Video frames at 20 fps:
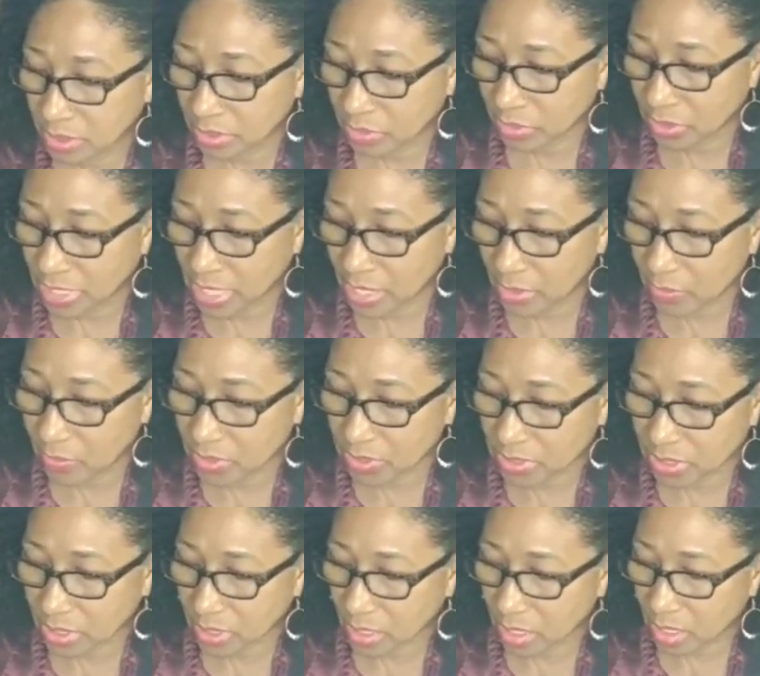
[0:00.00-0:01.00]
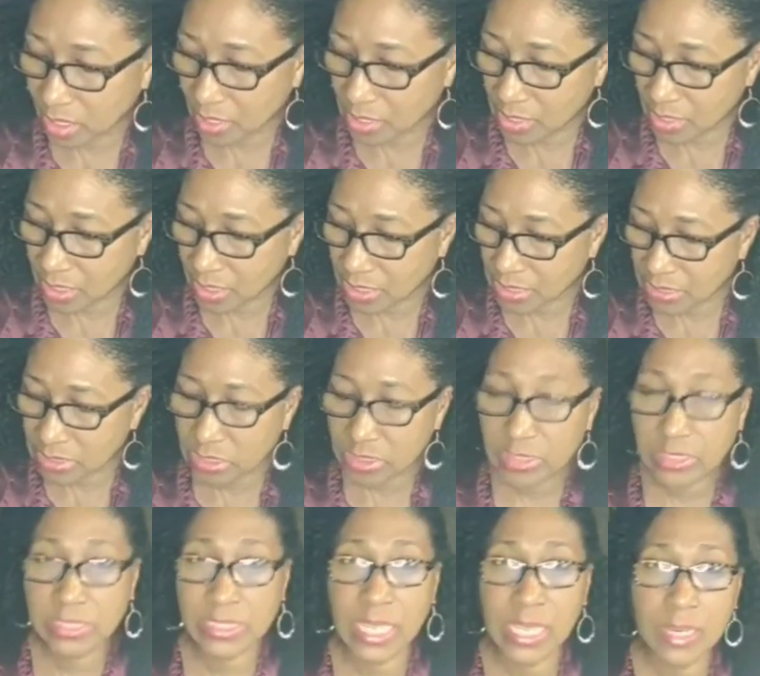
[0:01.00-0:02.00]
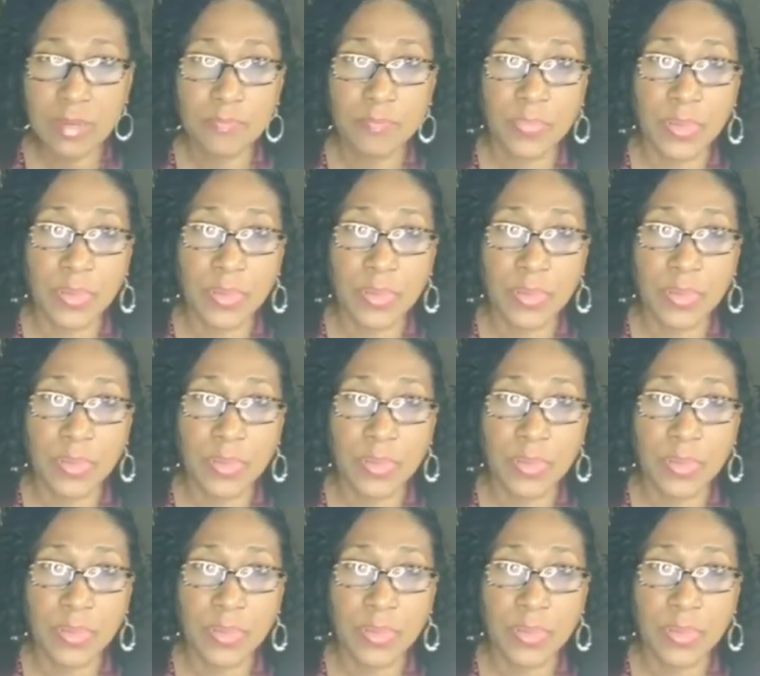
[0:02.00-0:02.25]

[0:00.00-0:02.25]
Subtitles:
know, that was a lot I just said,